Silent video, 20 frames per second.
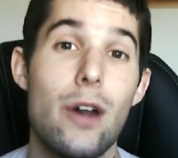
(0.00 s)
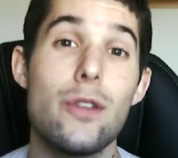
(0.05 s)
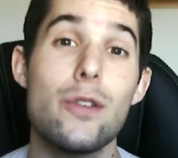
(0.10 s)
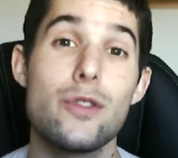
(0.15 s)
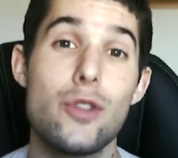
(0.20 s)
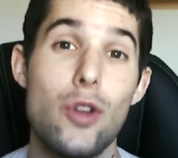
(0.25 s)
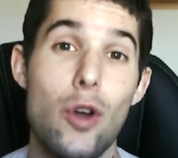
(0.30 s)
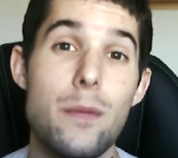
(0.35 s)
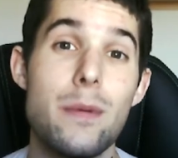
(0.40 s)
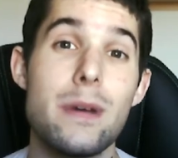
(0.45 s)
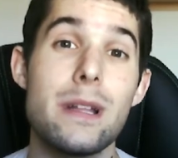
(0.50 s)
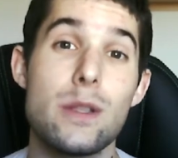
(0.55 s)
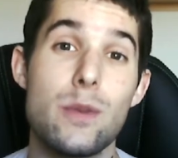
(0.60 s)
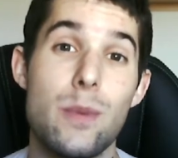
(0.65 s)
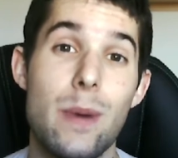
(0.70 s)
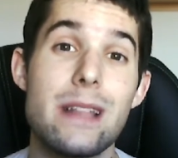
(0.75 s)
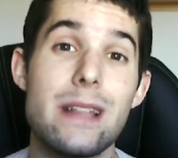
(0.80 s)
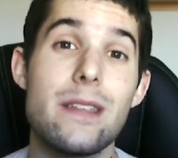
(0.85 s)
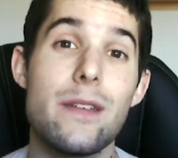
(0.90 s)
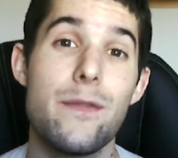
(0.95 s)
On October
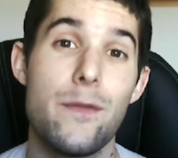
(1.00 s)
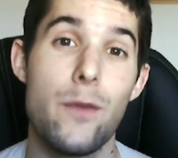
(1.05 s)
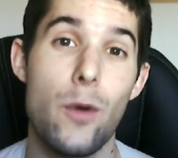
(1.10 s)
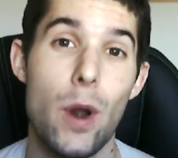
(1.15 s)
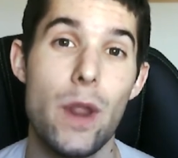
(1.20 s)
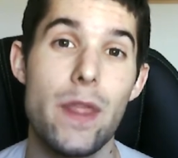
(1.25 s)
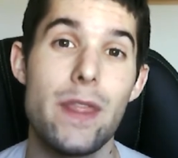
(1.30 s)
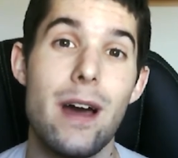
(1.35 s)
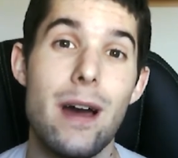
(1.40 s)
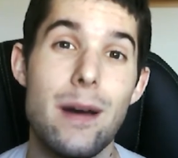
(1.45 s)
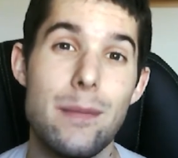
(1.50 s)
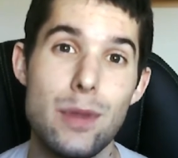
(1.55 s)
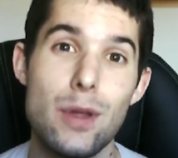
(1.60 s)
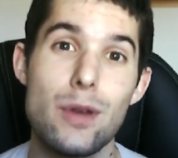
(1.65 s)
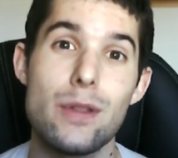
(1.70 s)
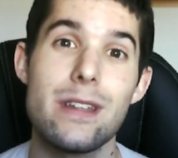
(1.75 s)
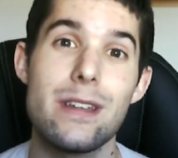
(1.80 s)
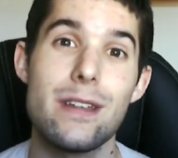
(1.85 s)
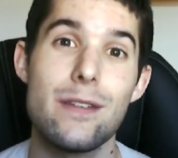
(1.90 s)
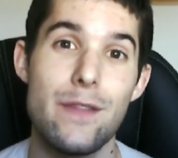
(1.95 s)
24th, I
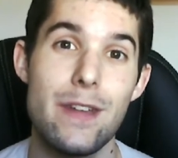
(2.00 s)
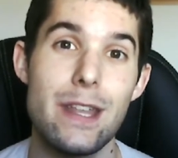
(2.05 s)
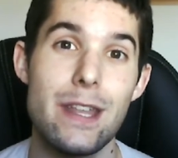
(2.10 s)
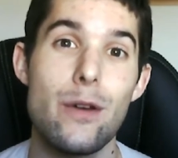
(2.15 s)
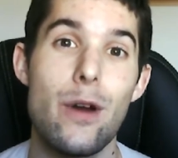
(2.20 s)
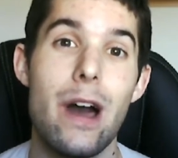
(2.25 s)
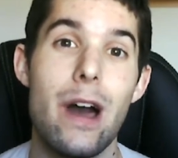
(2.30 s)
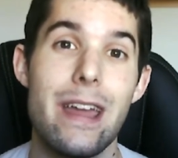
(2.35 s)
uploaded a video,